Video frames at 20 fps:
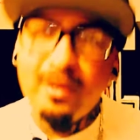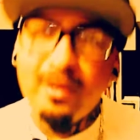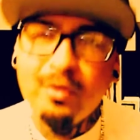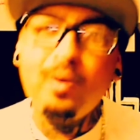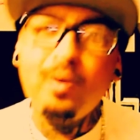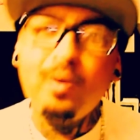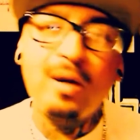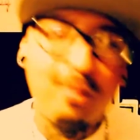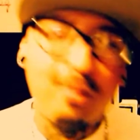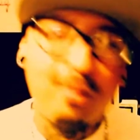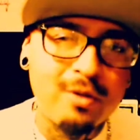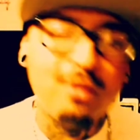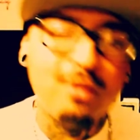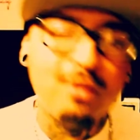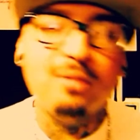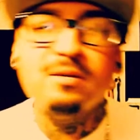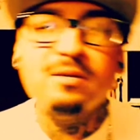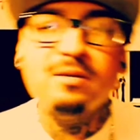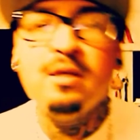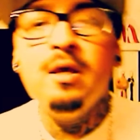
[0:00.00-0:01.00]
I know how it
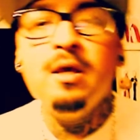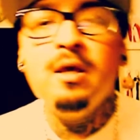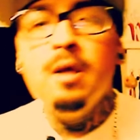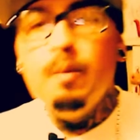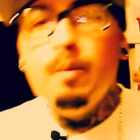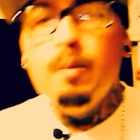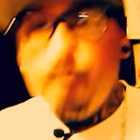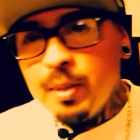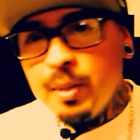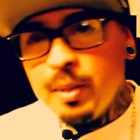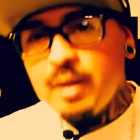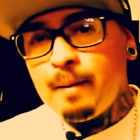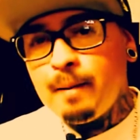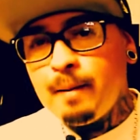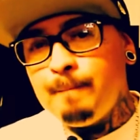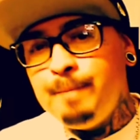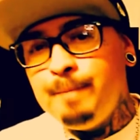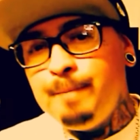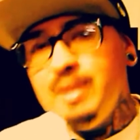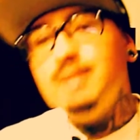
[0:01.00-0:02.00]
goes,
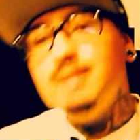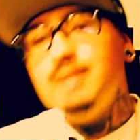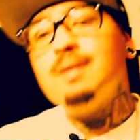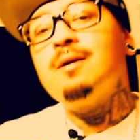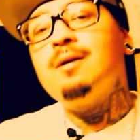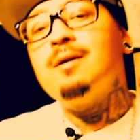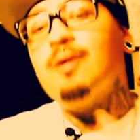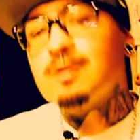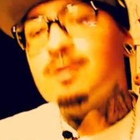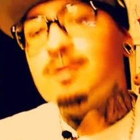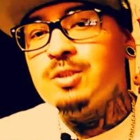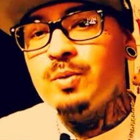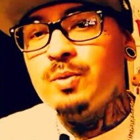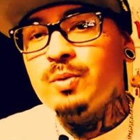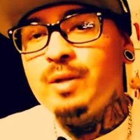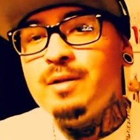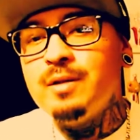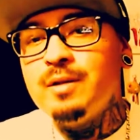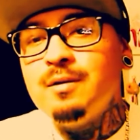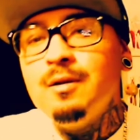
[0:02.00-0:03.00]
But being
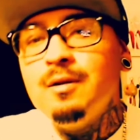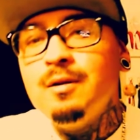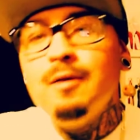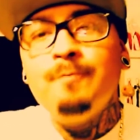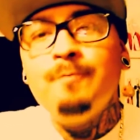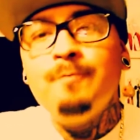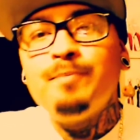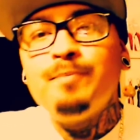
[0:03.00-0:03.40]
incarcerated,